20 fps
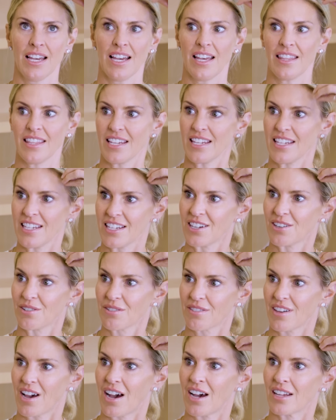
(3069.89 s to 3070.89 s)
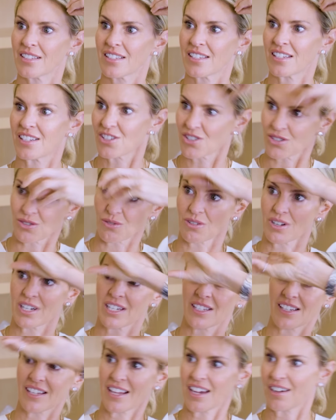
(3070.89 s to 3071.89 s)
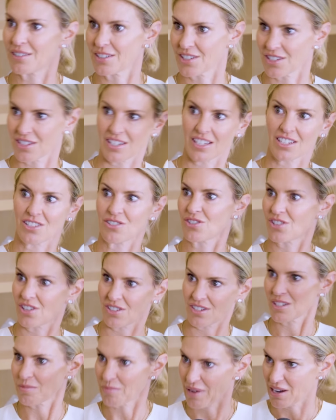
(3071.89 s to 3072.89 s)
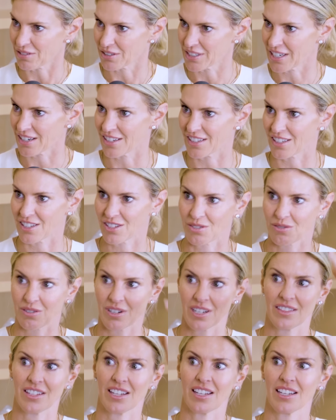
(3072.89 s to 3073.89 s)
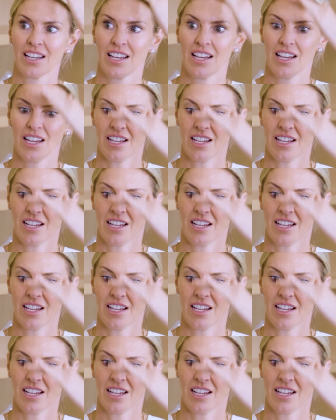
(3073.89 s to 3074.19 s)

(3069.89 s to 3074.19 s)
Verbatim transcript: and the ego thoughts and stories and how it just like you start to spiral down in the story and then